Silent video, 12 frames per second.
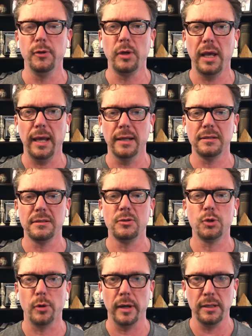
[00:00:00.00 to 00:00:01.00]
can't
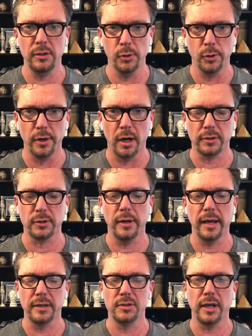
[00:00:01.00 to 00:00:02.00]
train your doctor
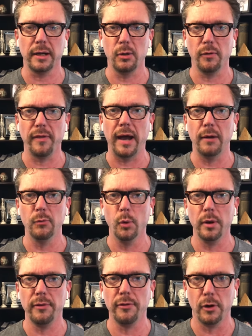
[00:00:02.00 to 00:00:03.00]
how to check your
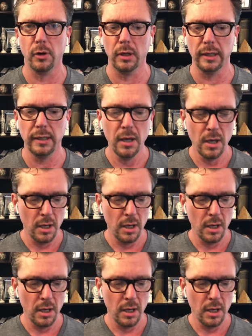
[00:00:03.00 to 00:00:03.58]
thyroid thoroughly.